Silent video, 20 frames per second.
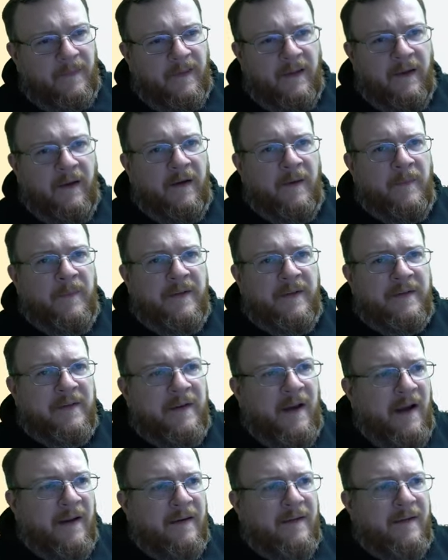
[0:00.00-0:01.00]
Um, it's
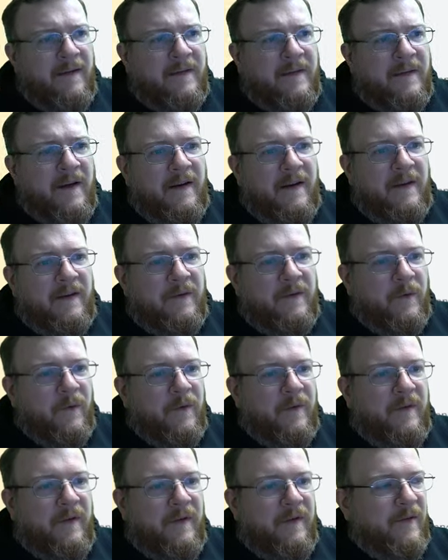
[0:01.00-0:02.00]
not it's not any sort
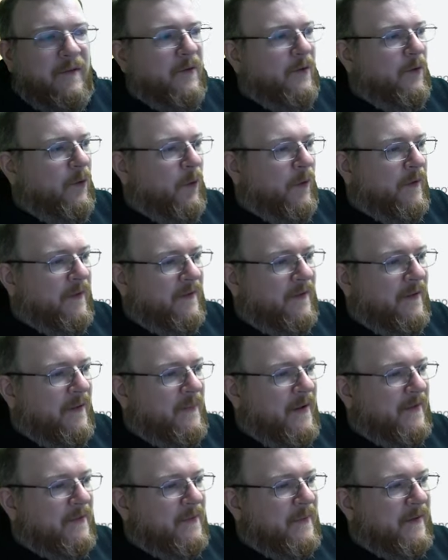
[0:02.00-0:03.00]
of glorious
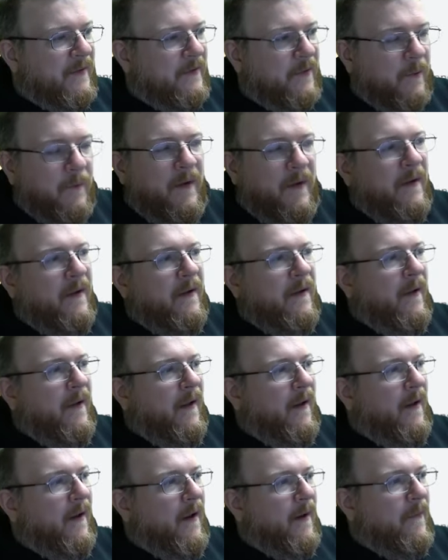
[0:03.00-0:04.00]
amounts of money. So
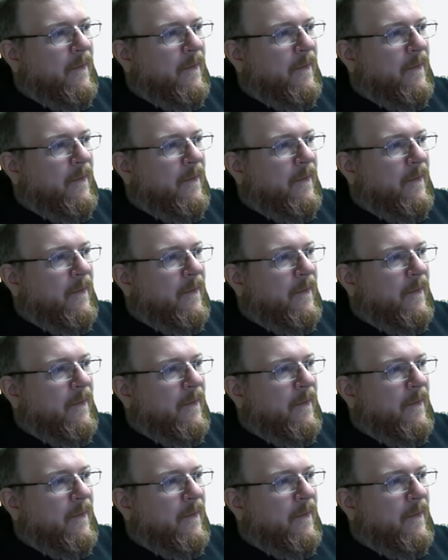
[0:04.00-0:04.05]
uh,